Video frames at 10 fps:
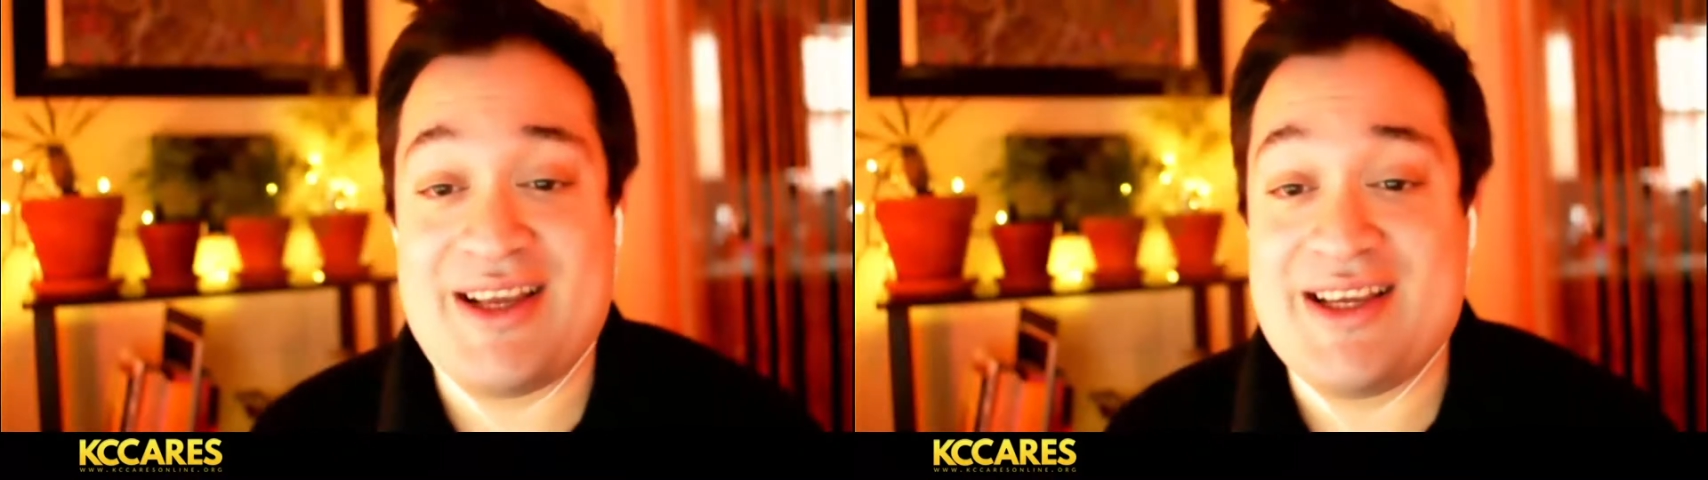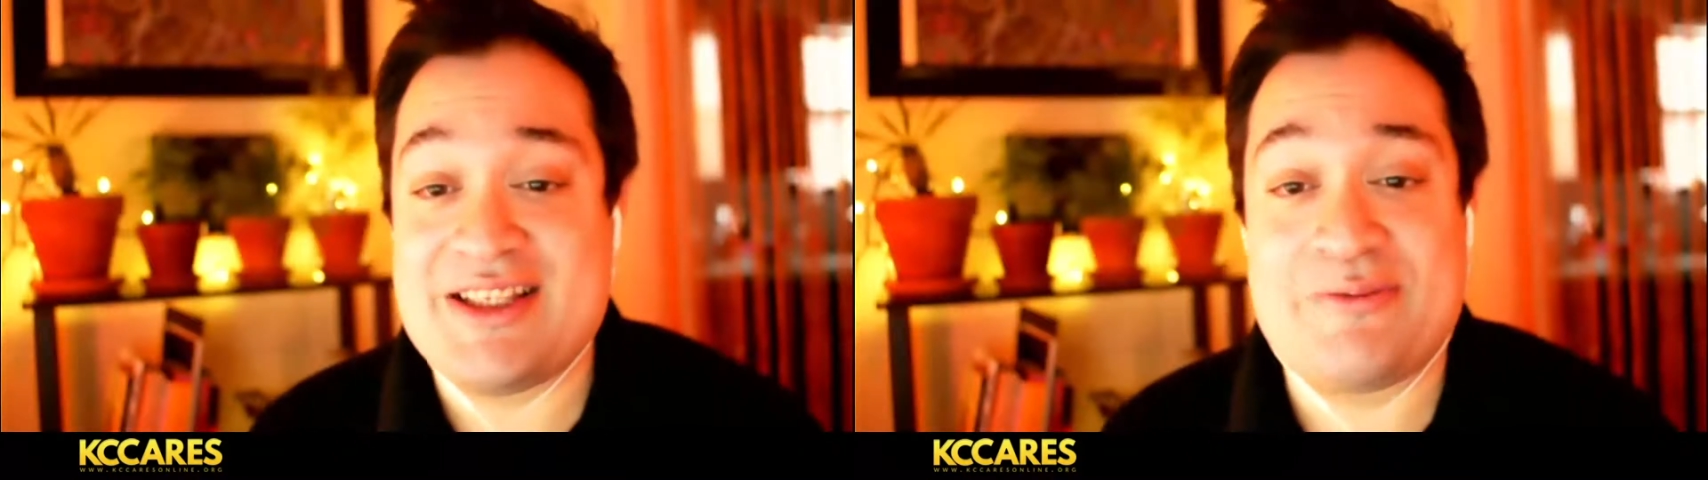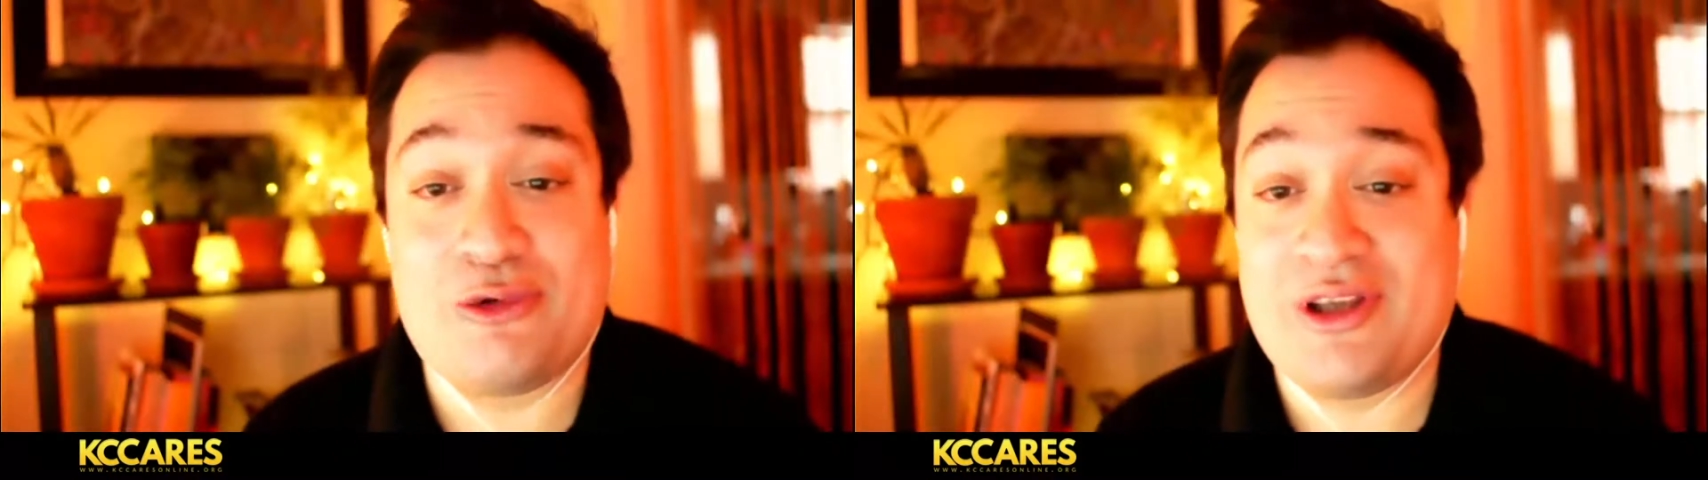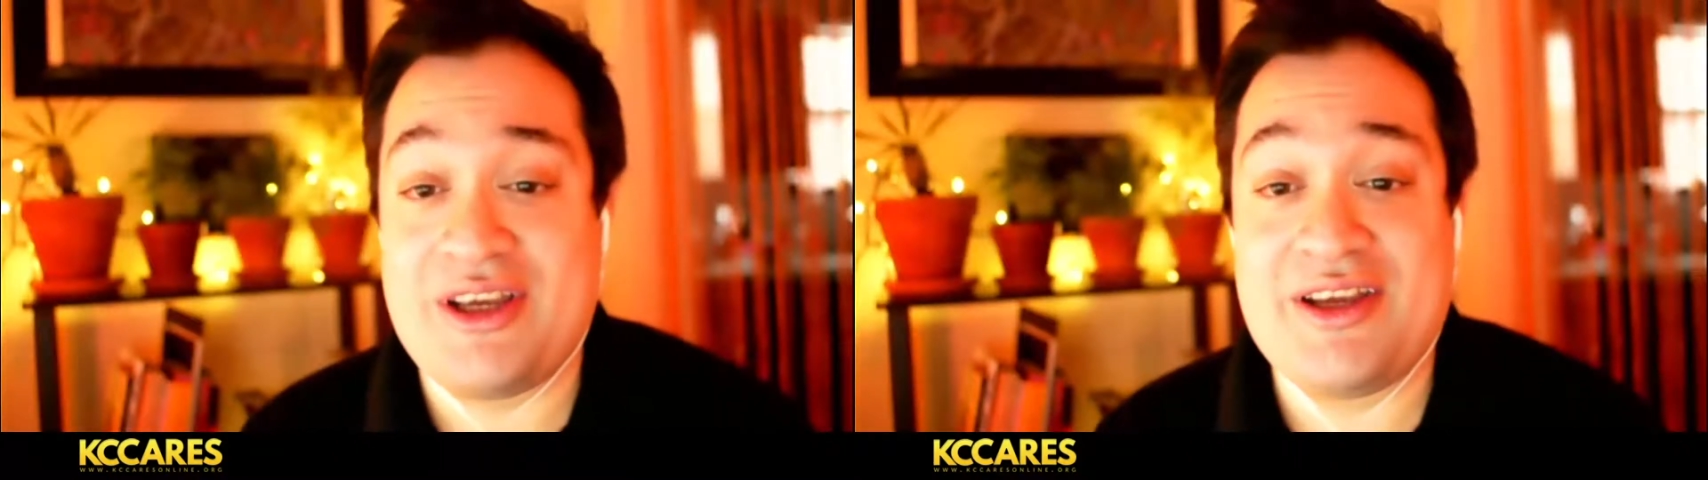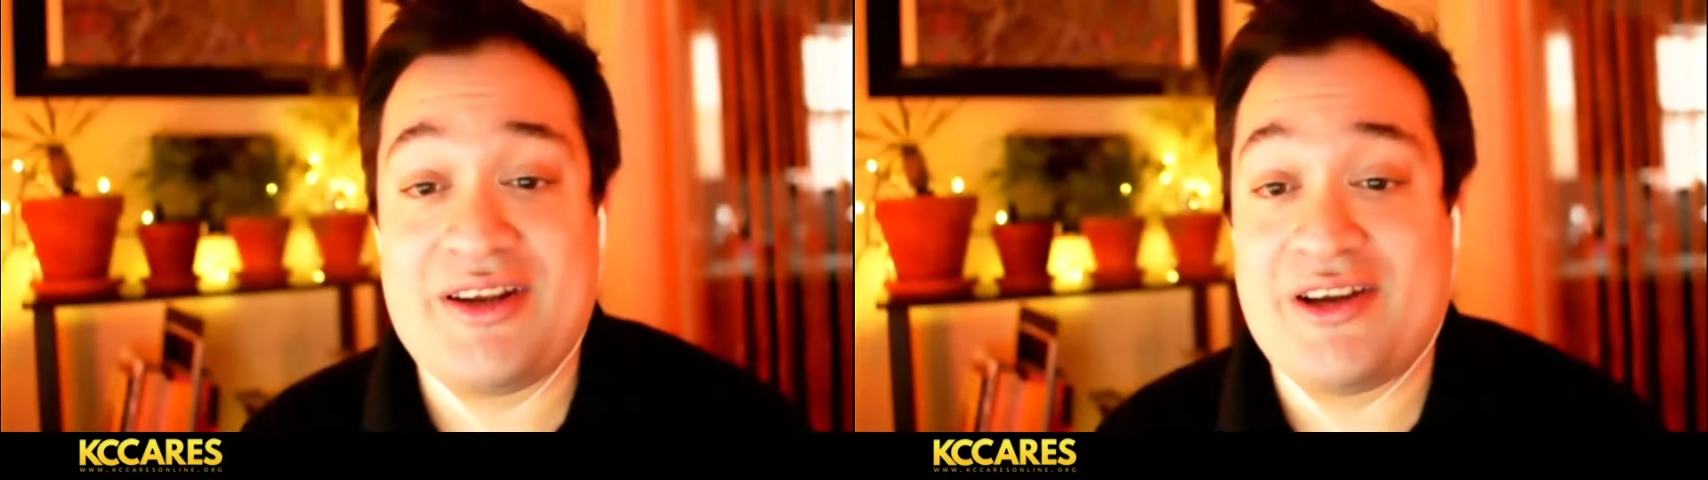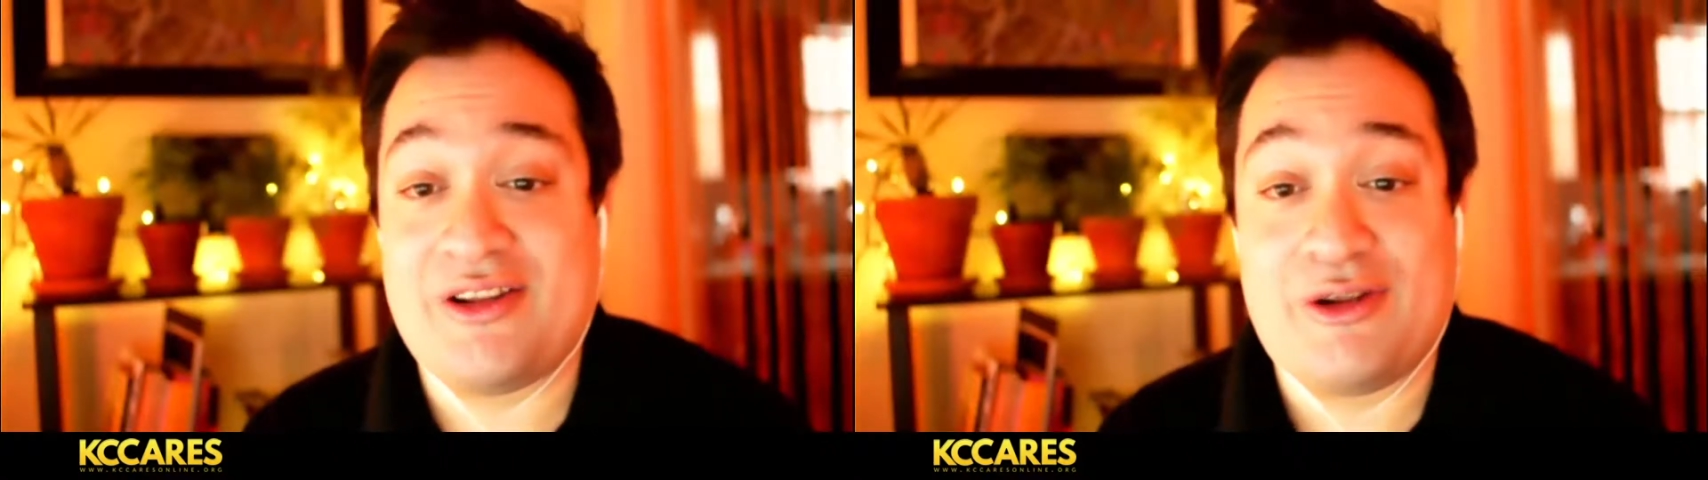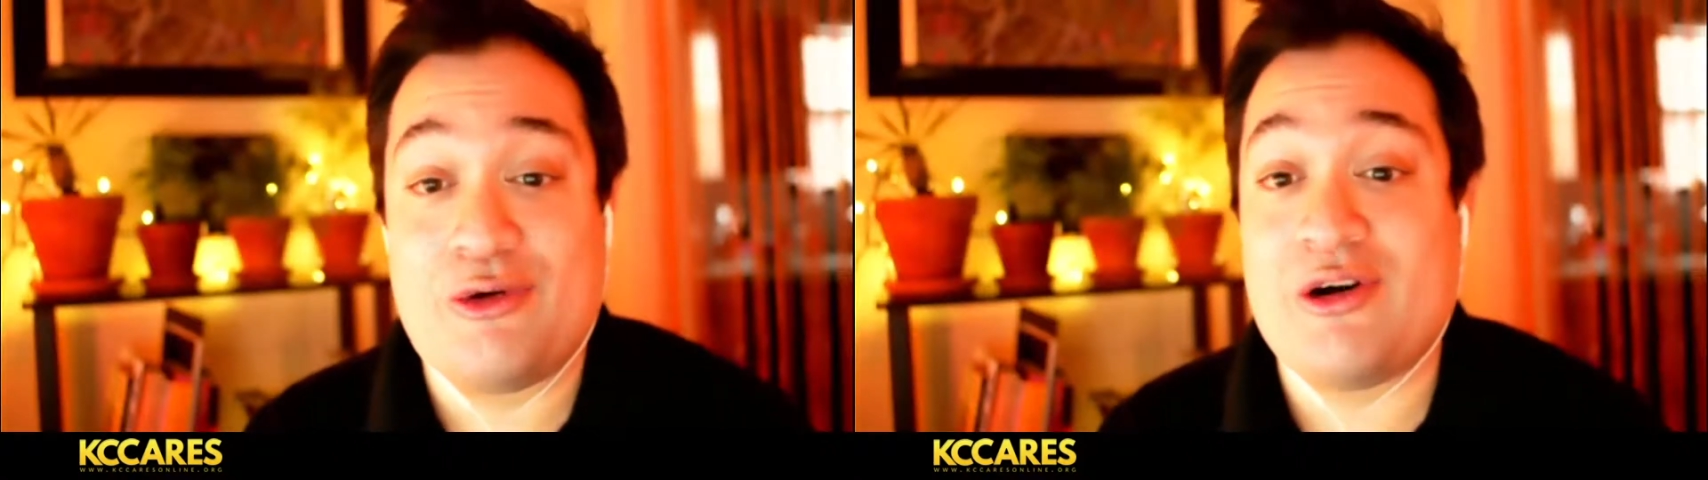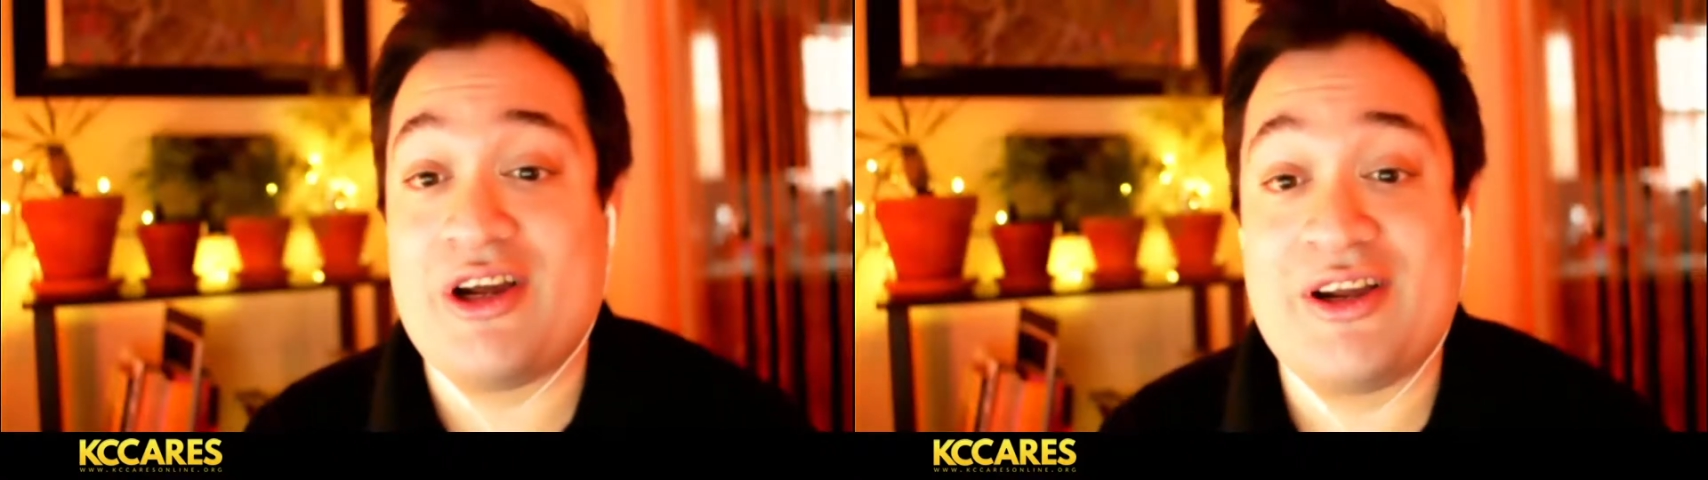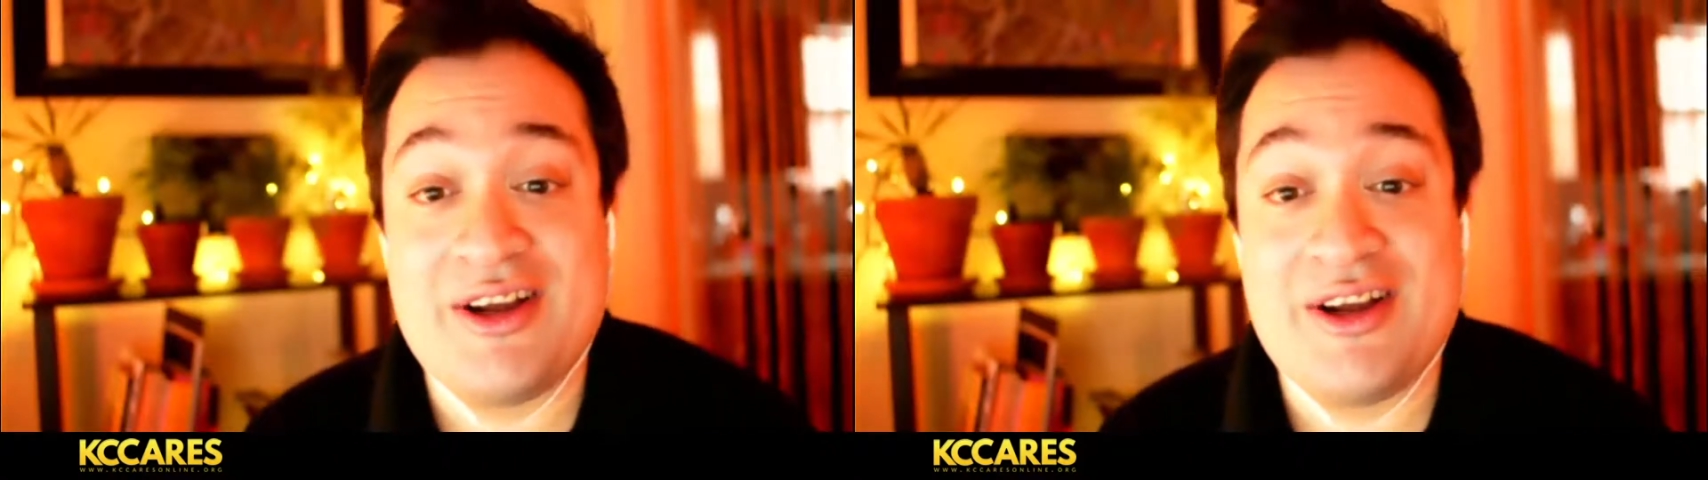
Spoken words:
East Moline, Illinois.